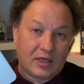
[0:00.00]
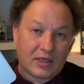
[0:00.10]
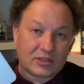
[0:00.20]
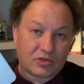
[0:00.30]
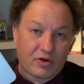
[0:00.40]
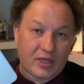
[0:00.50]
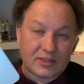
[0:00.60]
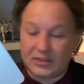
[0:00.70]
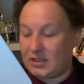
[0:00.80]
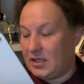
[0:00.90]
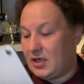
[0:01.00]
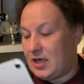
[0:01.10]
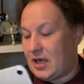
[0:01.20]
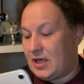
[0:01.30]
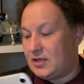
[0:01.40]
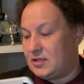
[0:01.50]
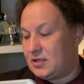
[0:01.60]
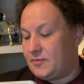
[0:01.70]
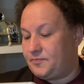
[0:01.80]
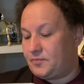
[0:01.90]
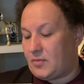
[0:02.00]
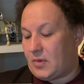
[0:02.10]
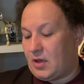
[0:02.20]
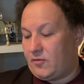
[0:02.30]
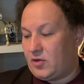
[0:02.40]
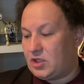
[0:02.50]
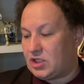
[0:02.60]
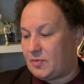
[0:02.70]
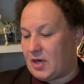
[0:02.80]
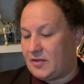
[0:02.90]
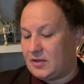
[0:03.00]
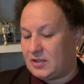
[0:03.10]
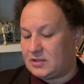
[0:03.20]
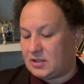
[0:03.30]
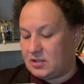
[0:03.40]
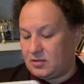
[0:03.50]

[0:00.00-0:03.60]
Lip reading: screens, and I'm going to check, but I think these are